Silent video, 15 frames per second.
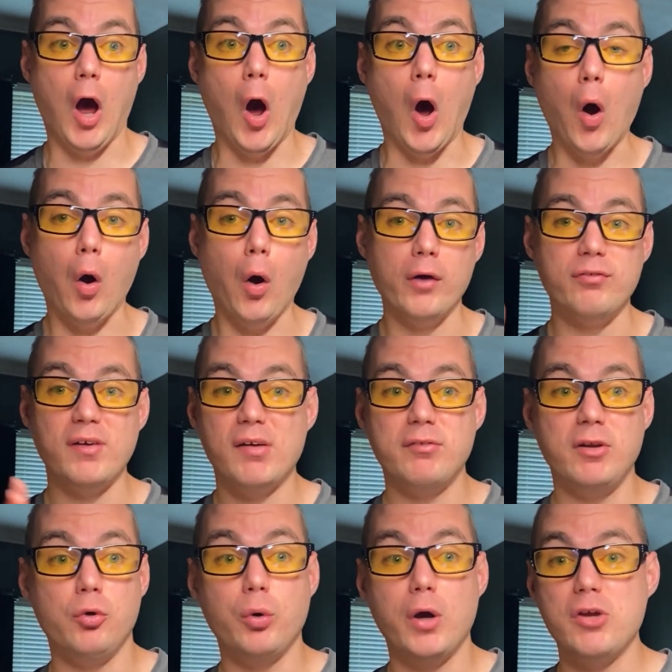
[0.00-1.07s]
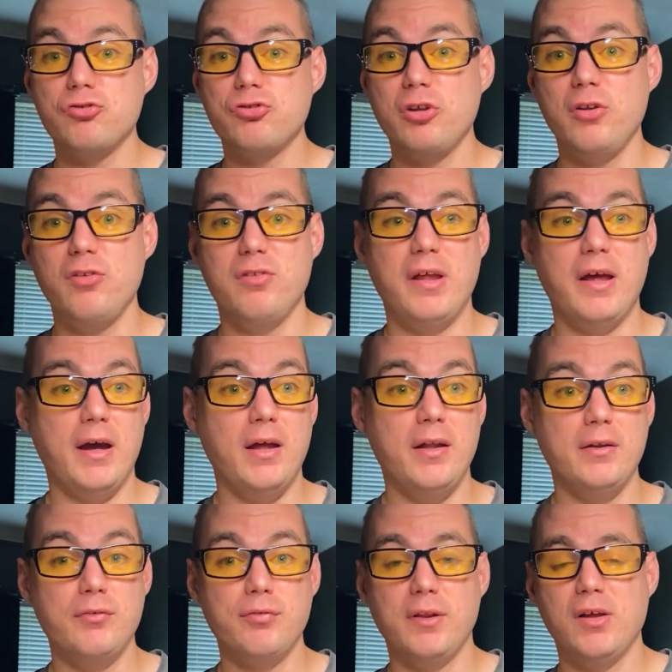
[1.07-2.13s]
eh, or if you have any questions, that, uh,
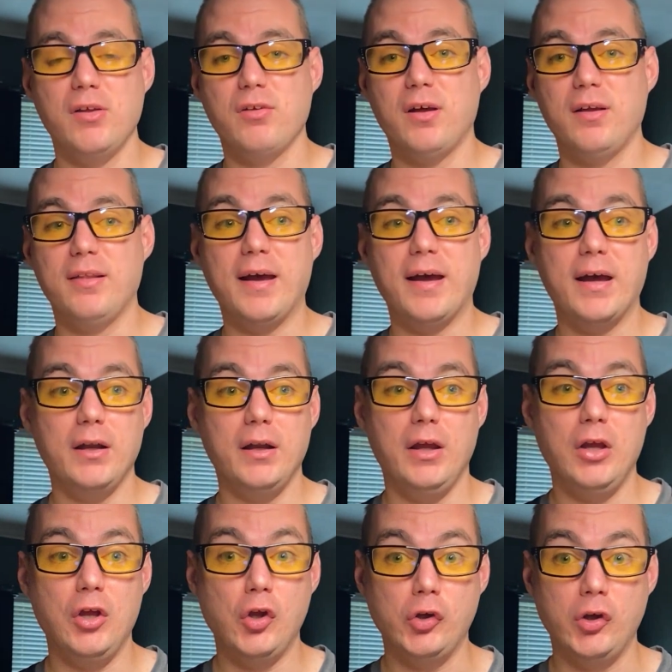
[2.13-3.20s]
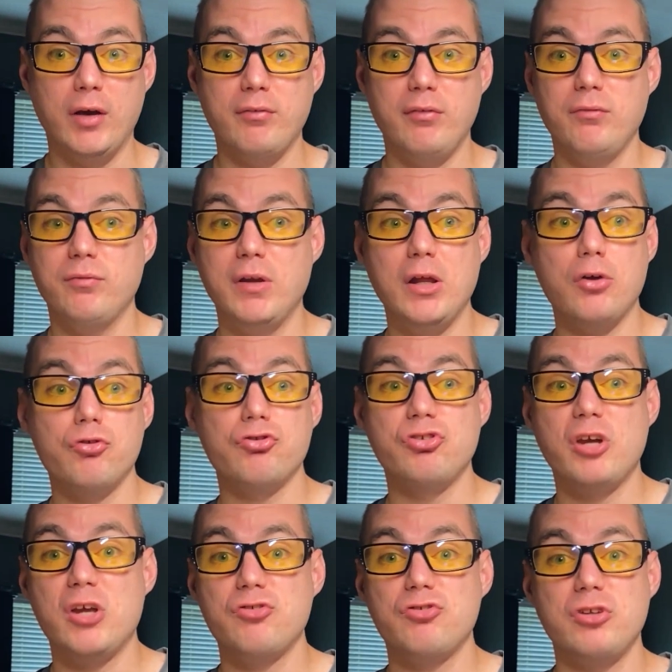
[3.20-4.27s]
different things like that, you, you have any video
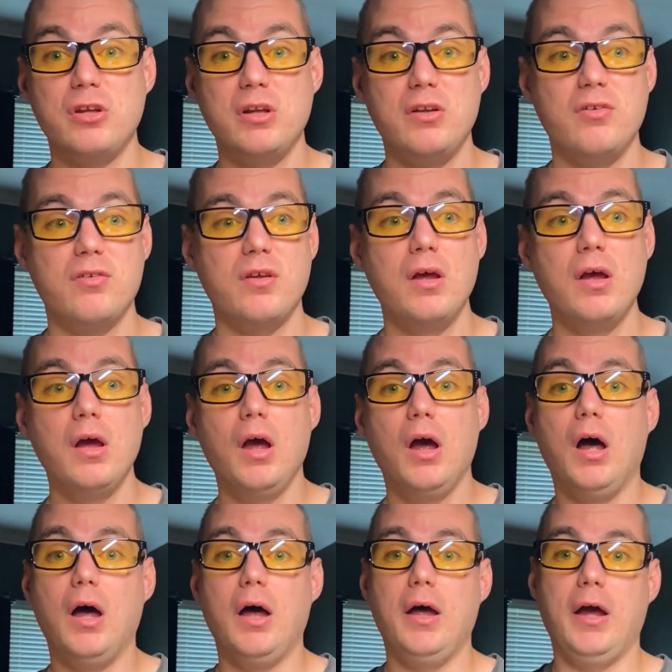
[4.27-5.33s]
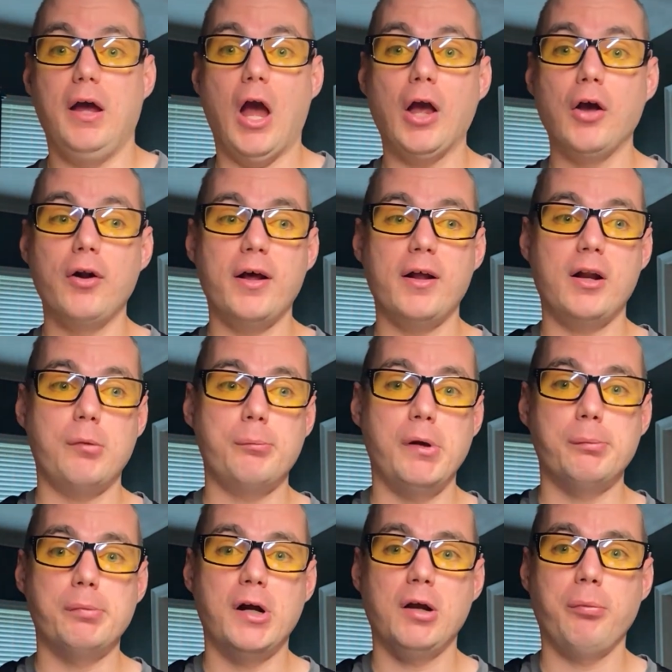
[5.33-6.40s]
suggestions, uh, go down to our
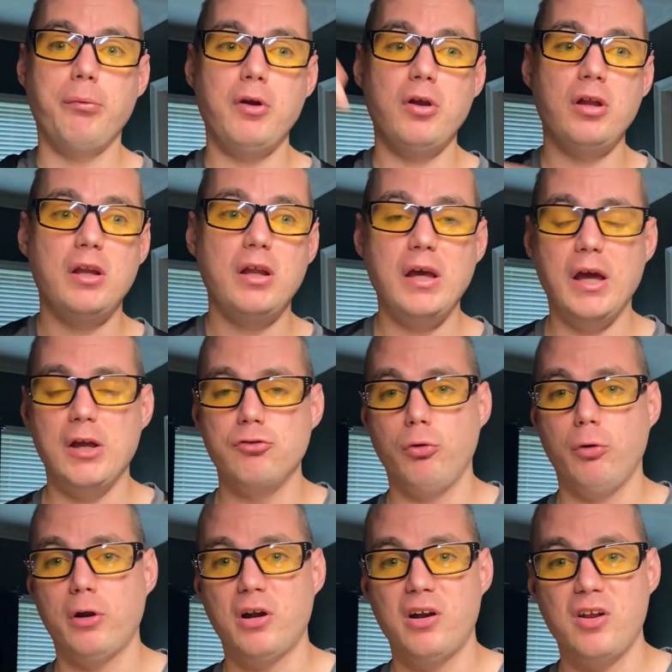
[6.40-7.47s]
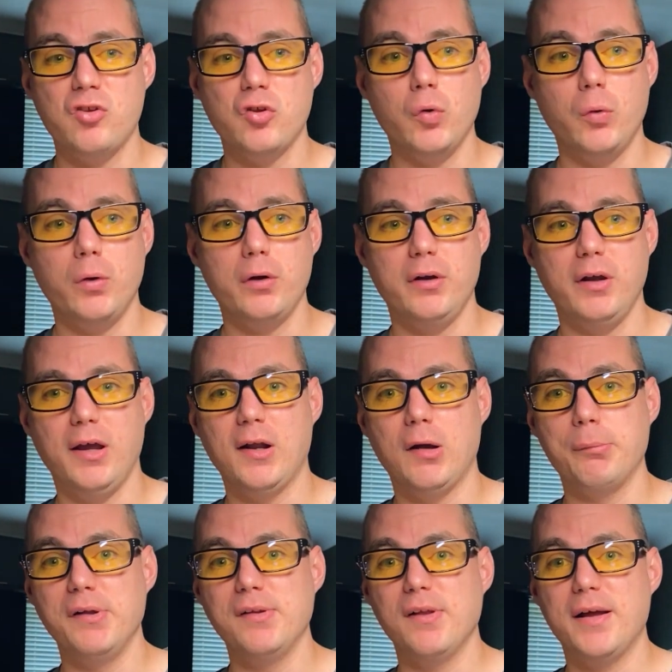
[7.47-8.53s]
Big Bear community and join our Discord, and I'll
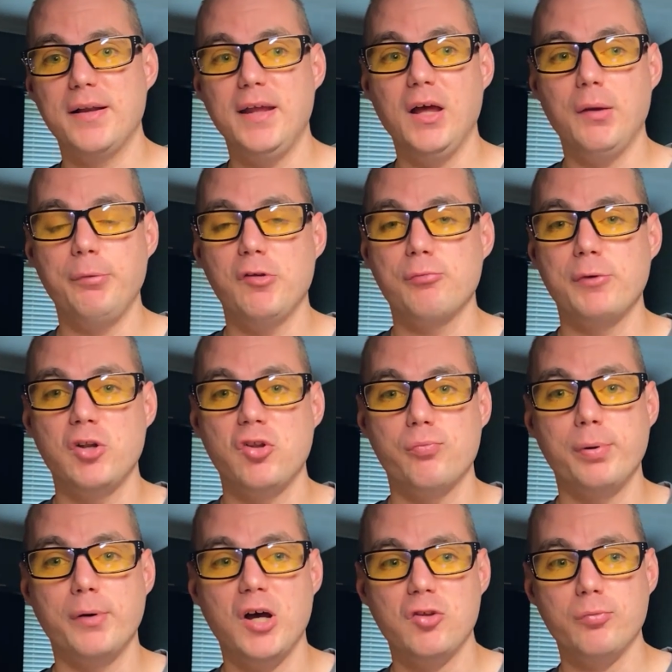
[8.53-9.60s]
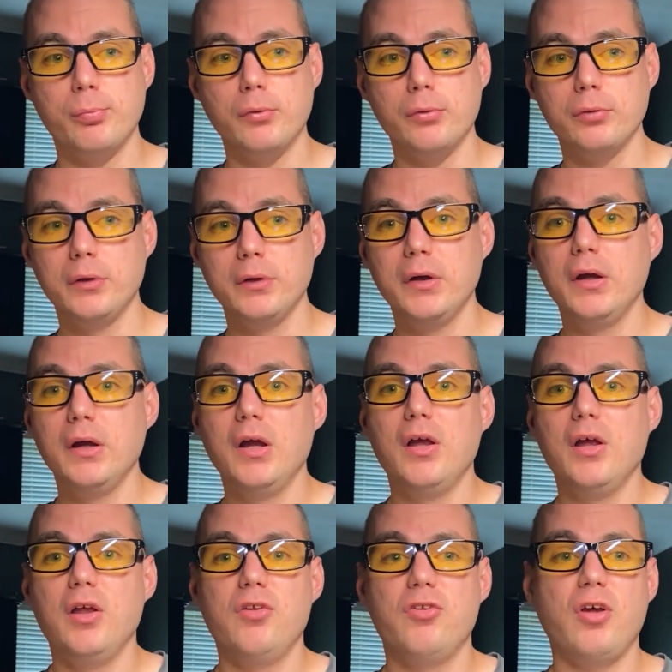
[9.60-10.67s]
be glad to help you as much as possible.
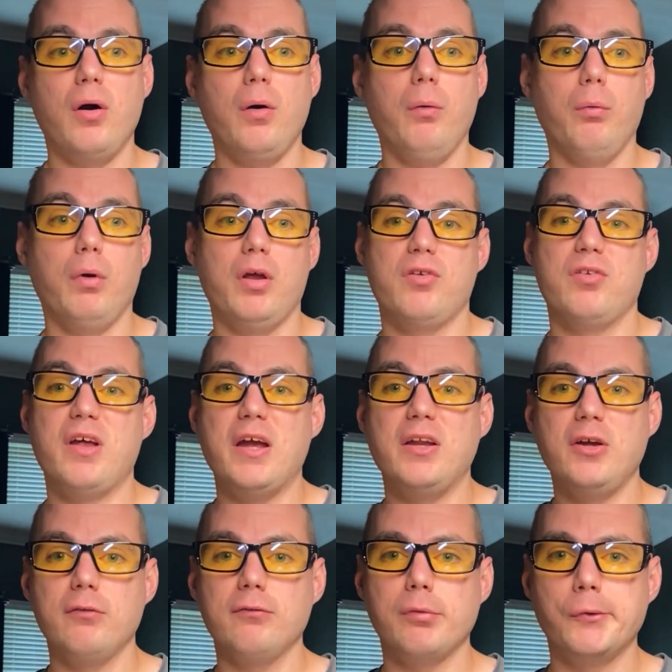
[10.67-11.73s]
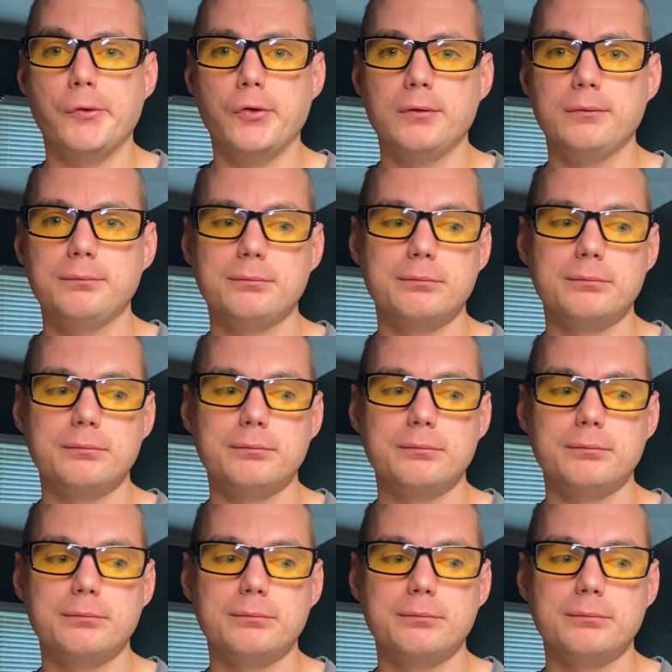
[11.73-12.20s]
So stay tuned for more.